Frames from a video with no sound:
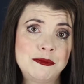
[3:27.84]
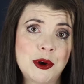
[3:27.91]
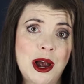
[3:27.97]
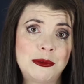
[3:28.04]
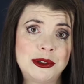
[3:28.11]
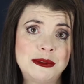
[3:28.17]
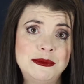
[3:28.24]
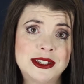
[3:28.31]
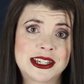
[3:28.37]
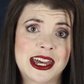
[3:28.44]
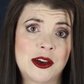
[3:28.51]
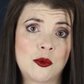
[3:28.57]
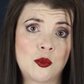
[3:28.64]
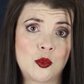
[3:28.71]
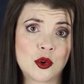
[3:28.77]
problems
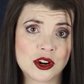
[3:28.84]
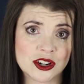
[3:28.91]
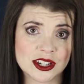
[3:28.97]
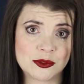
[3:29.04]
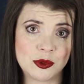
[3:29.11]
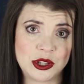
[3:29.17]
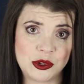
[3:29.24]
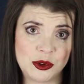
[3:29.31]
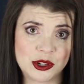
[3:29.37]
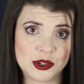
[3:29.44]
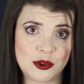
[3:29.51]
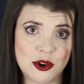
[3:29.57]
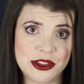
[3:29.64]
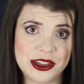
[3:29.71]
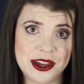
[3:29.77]
get worse when you
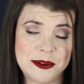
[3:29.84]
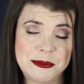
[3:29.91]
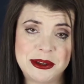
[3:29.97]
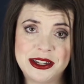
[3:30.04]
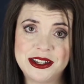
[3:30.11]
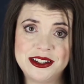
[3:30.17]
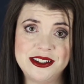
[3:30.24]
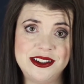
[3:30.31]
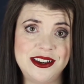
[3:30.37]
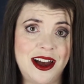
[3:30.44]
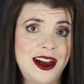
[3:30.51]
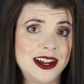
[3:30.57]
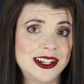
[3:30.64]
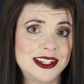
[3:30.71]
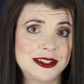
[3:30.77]
ignore them,
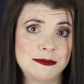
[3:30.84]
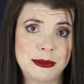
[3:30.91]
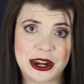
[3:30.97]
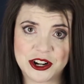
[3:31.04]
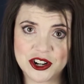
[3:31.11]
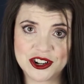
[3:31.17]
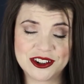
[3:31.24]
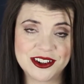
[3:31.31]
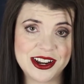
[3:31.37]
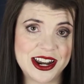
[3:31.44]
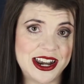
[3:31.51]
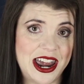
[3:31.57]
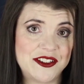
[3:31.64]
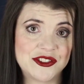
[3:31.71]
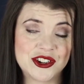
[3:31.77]
not better.
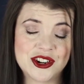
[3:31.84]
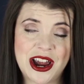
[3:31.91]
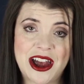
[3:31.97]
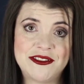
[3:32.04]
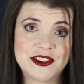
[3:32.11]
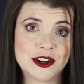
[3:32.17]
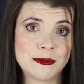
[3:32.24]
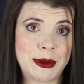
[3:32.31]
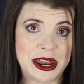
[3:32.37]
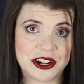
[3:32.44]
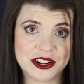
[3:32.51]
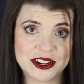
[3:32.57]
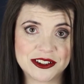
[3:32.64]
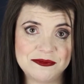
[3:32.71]
Never, ever better.